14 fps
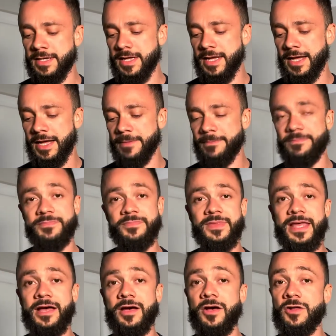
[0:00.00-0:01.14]

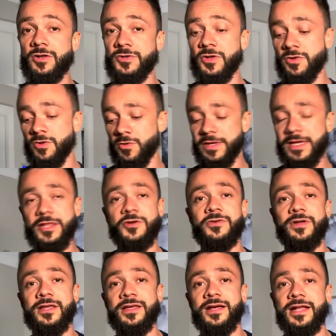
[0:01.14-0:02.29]
Now, all the other
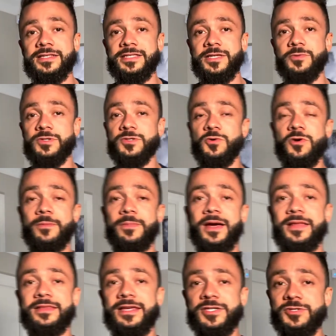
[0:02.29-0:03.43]
credit cards that we talk
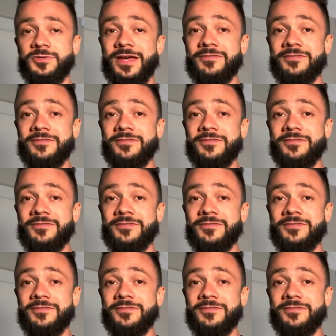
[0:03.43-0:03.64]
about, they do have a